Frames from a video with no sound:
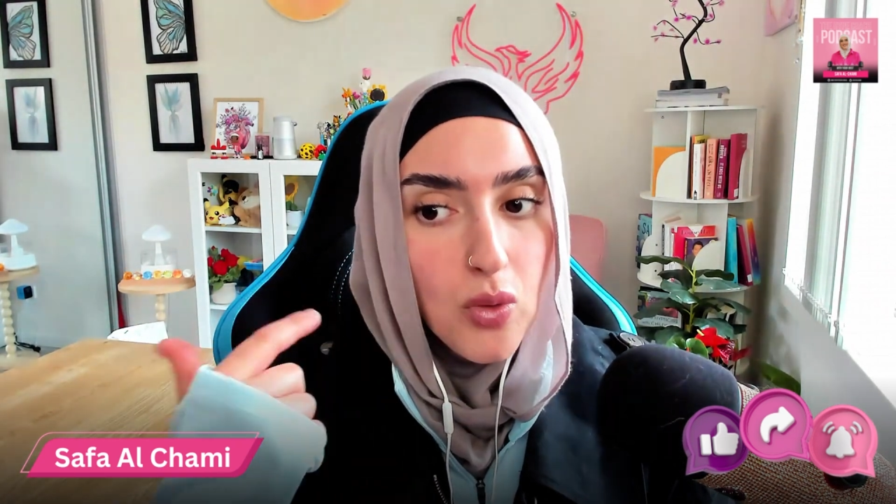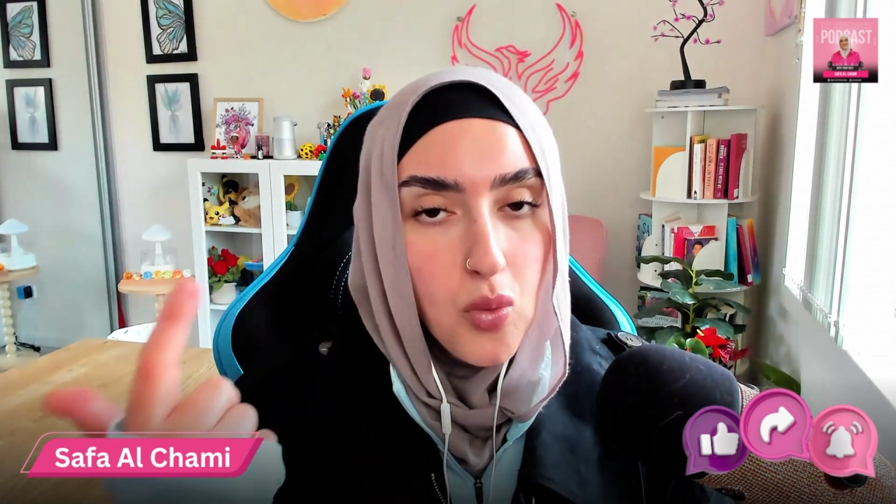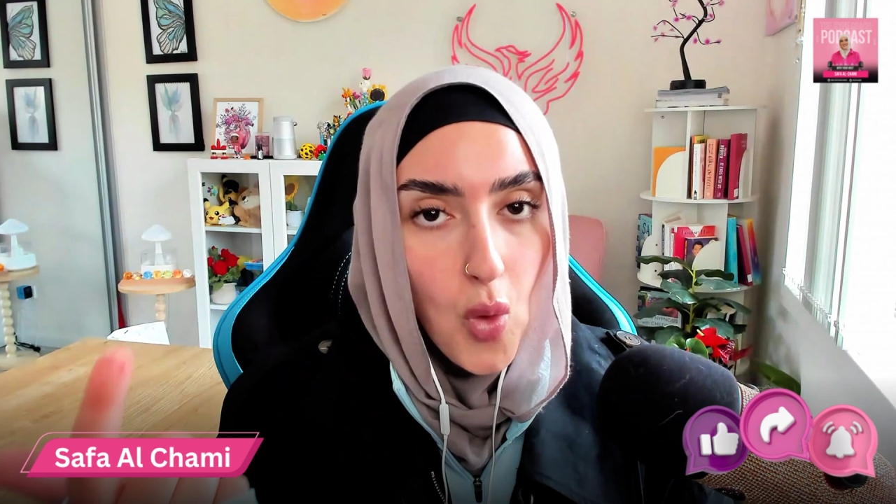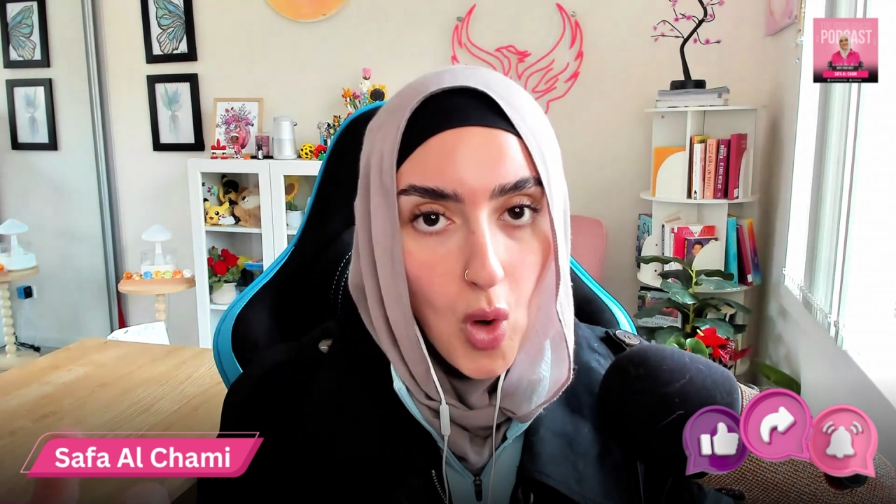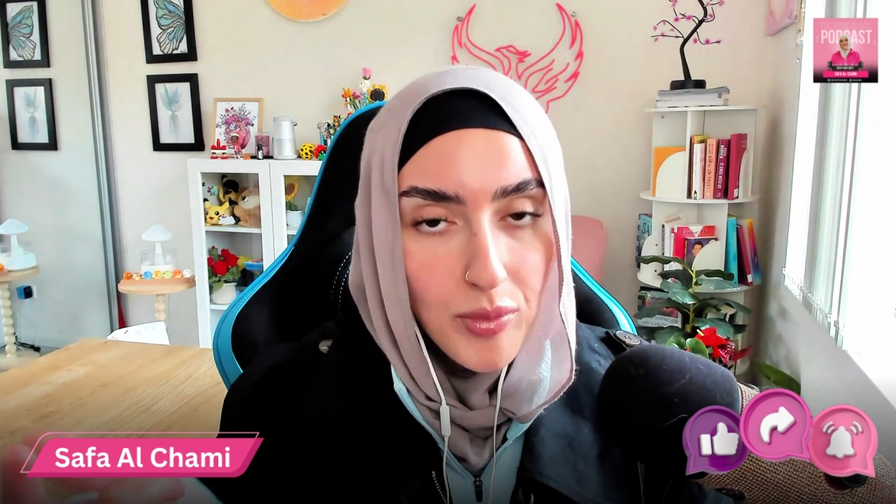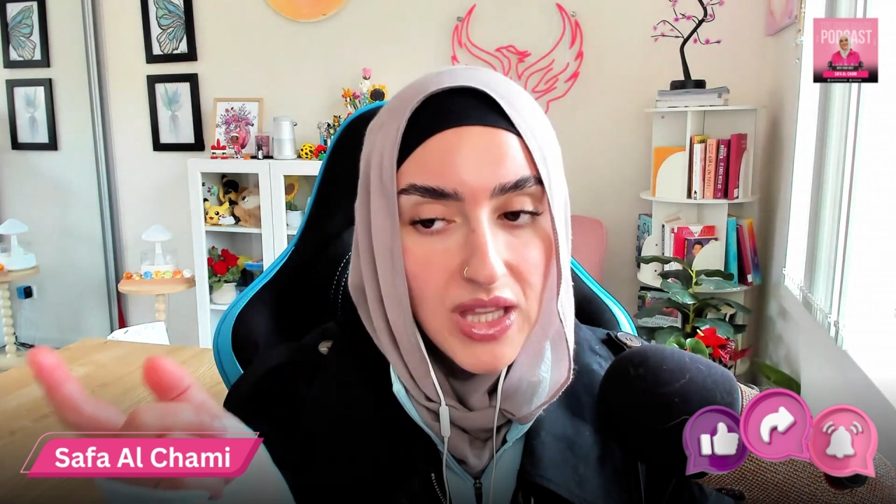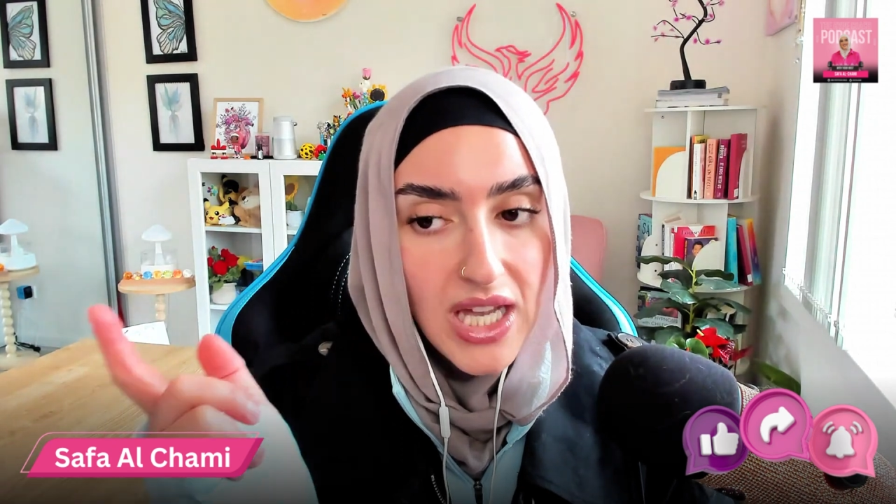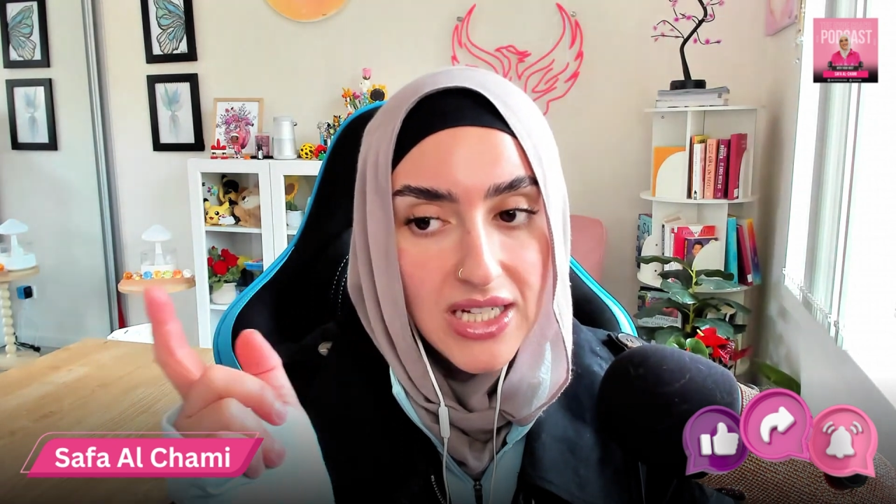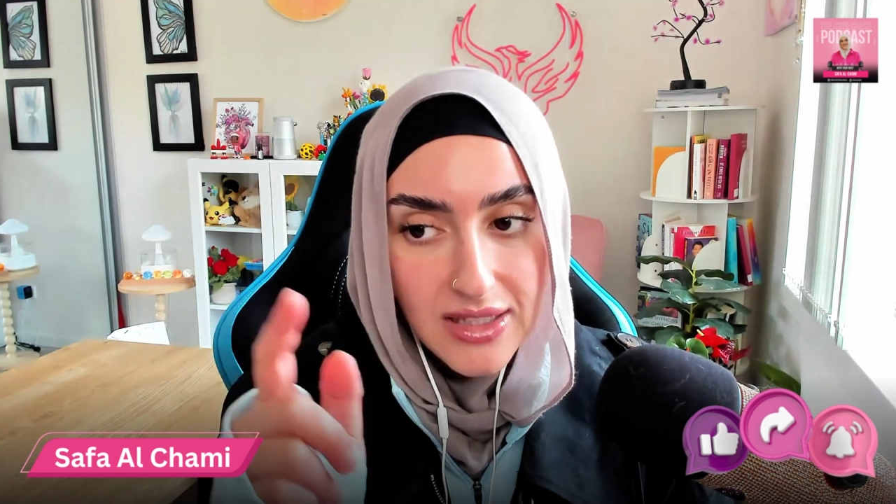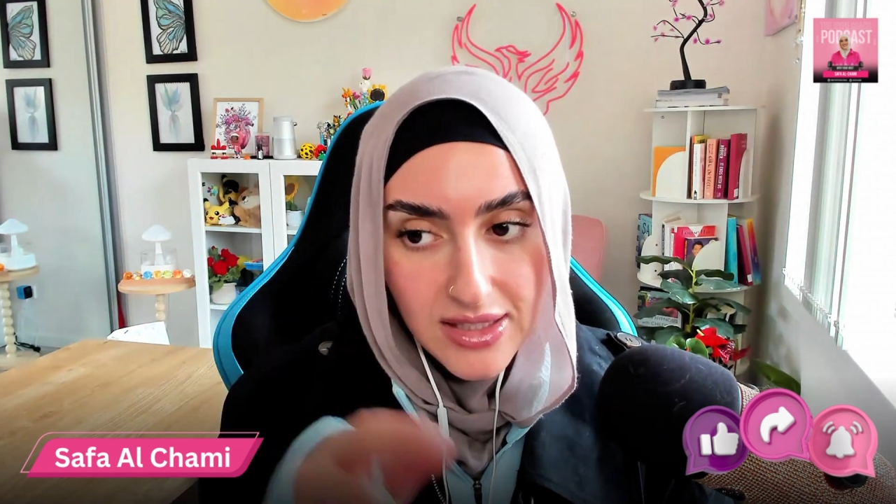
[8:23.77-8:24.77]
warmth
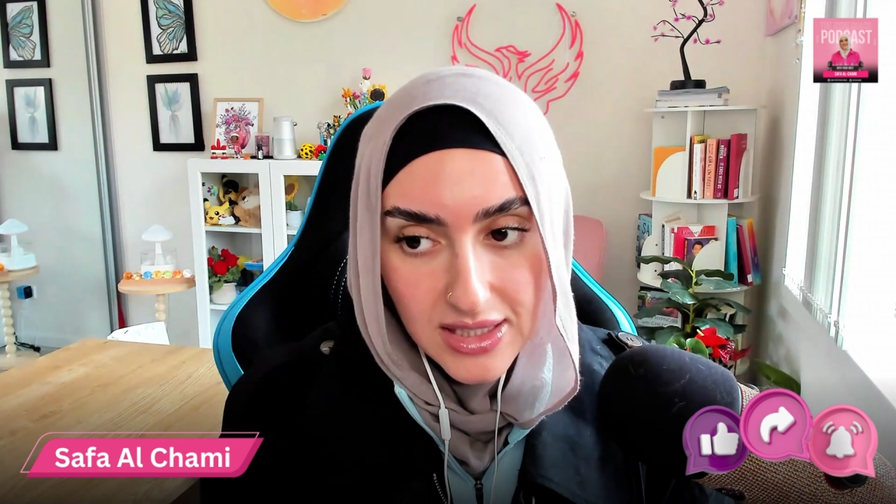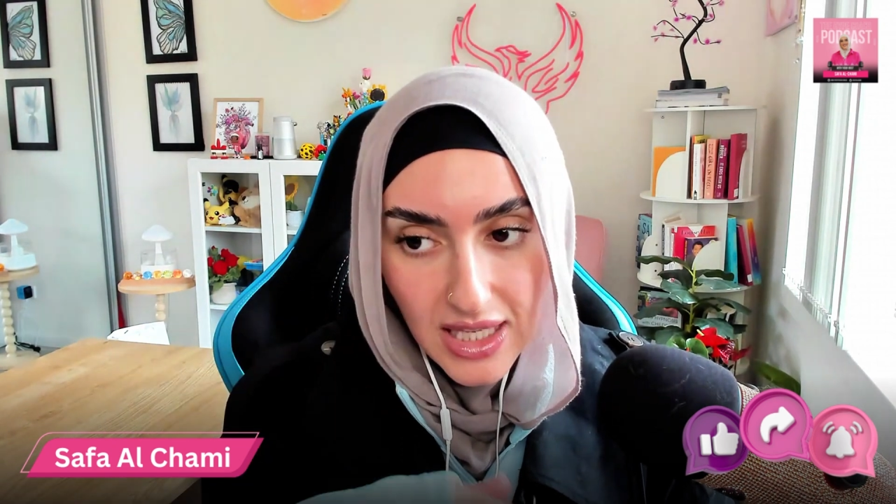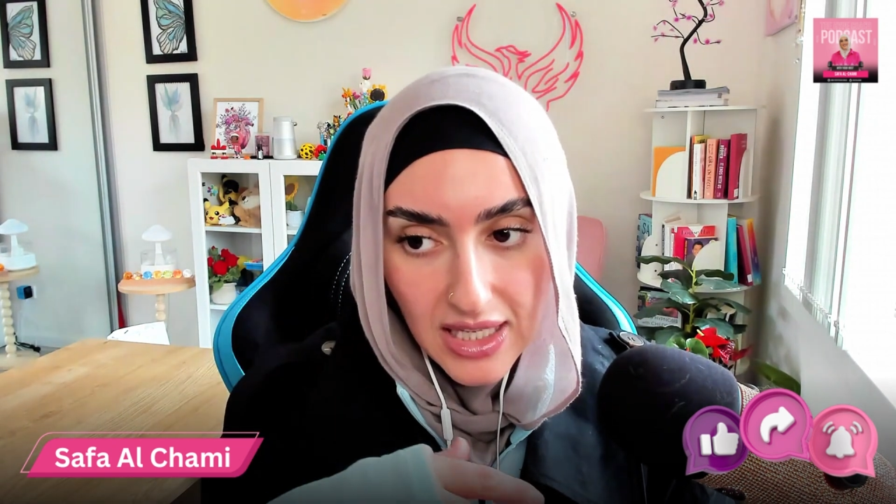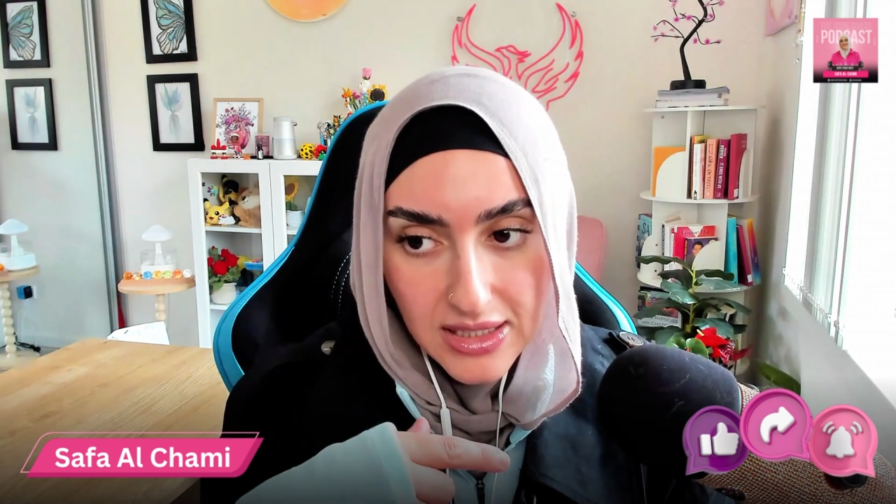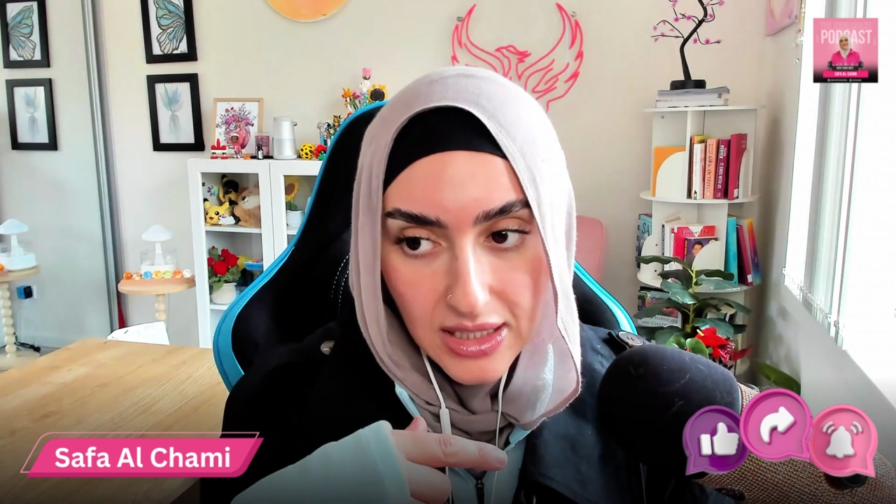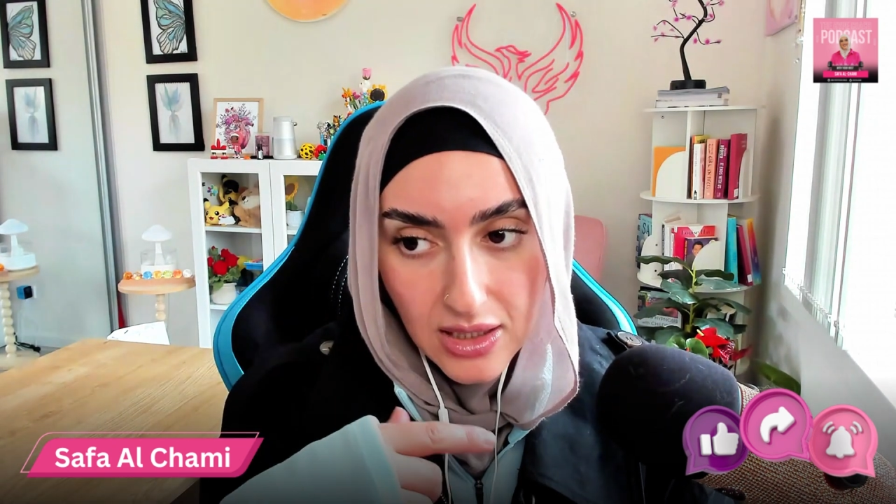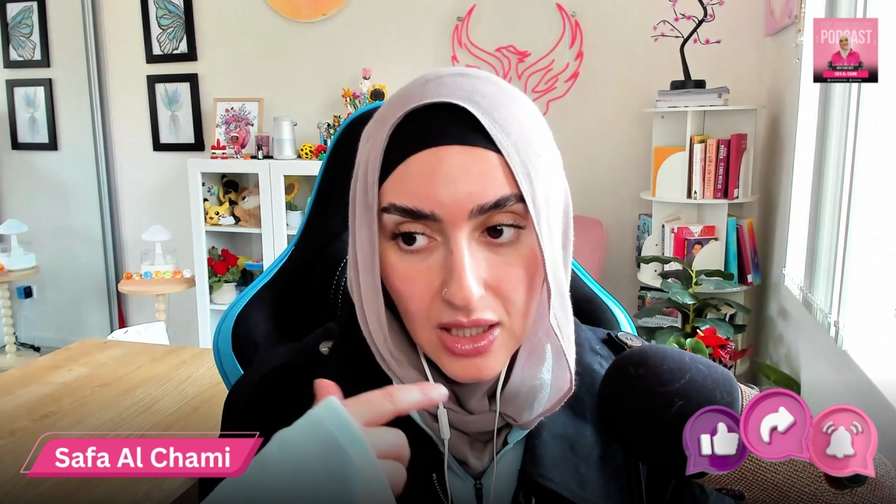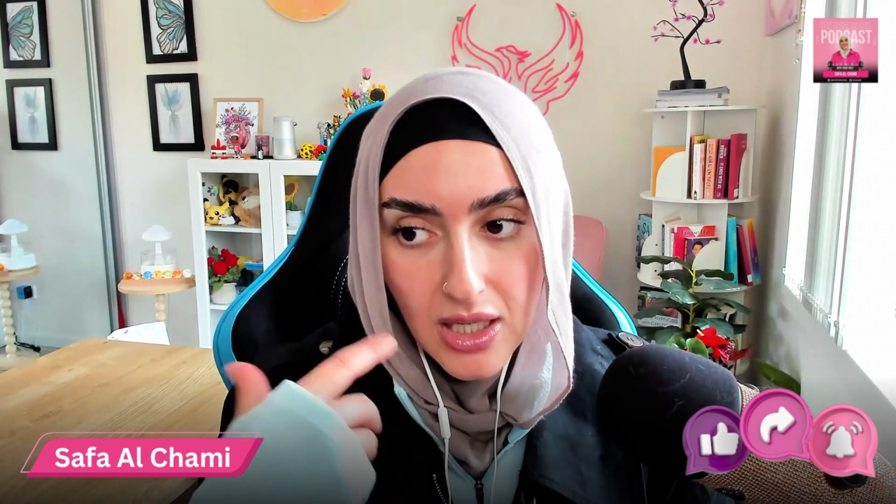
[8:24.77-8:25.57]
and understanding.